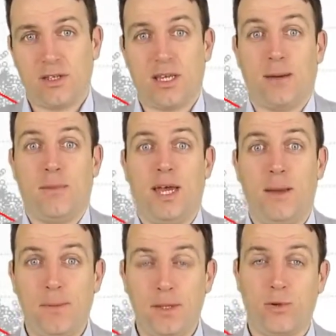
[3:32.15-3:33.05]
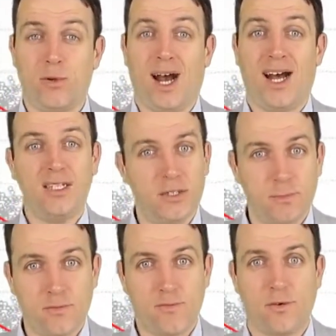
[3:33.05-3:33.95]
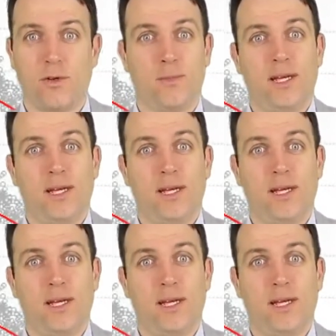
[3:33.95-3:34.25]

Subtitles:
I'm happy to underperform